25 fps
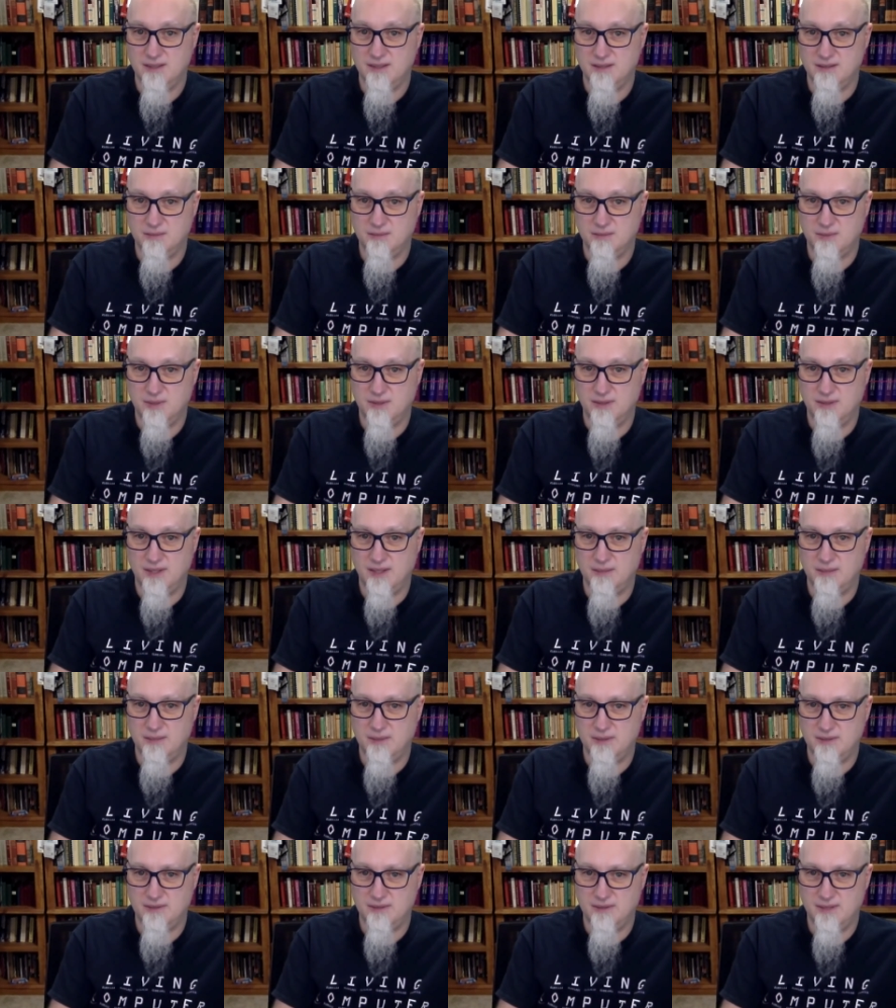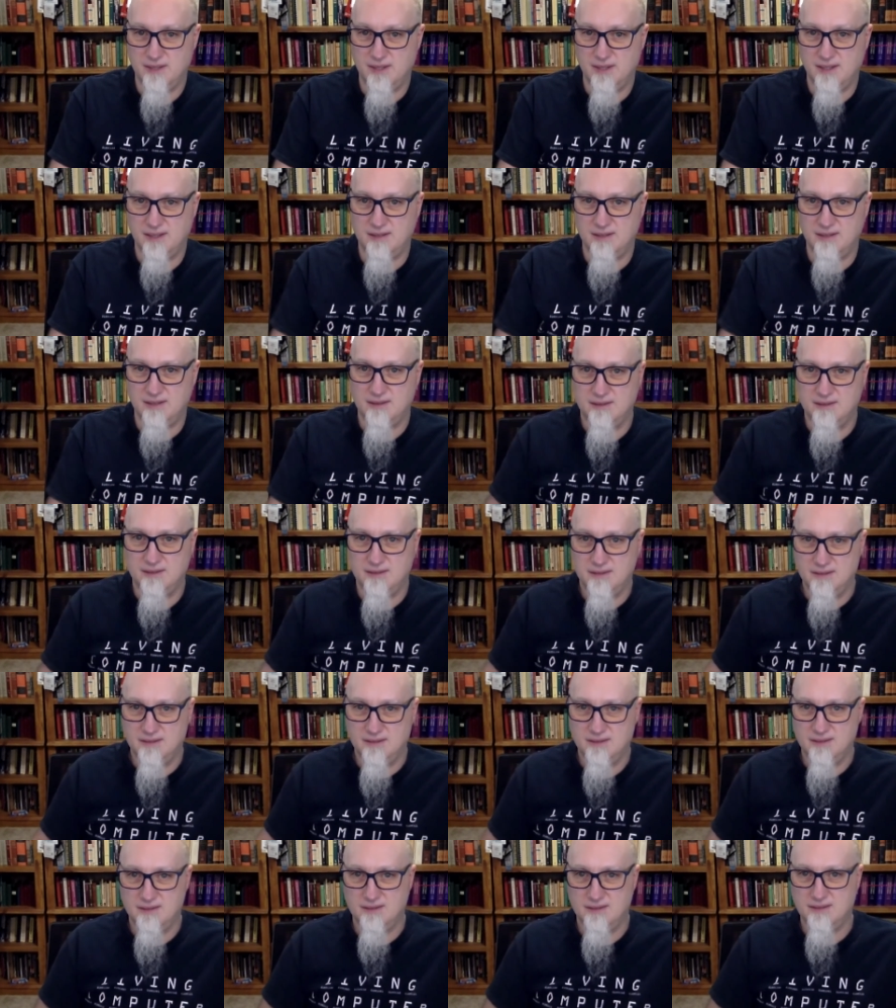as well. How do we do that?
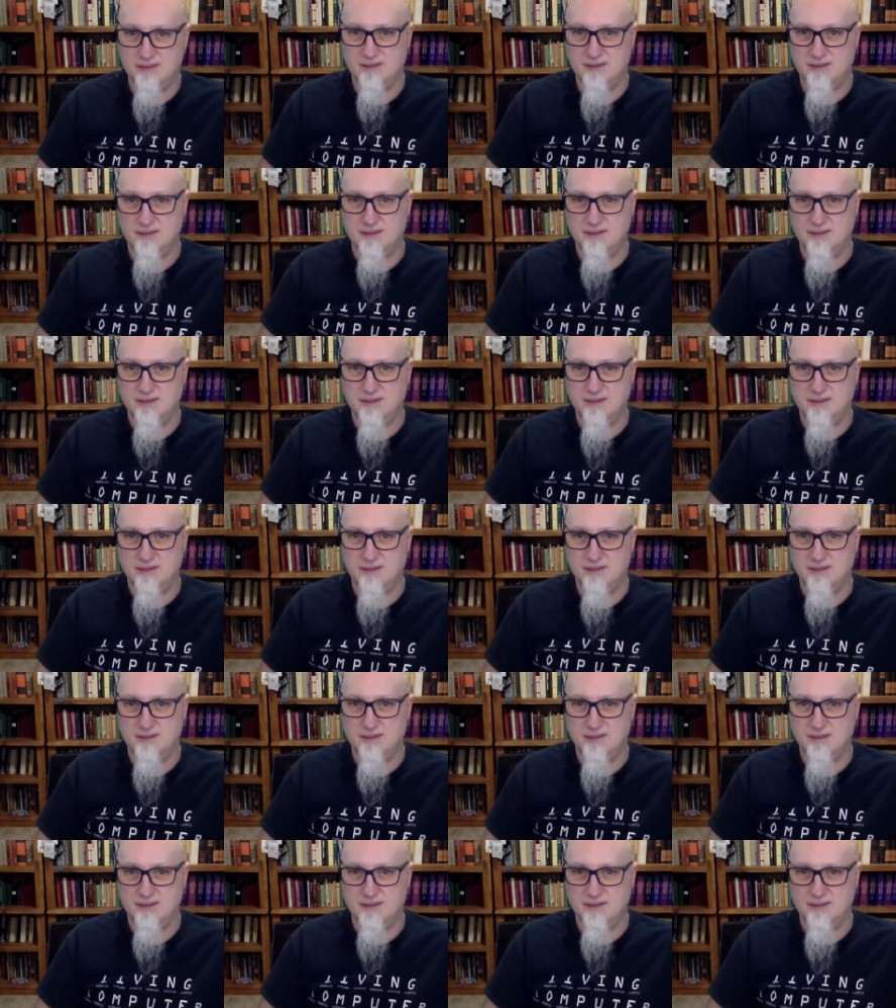Yeah,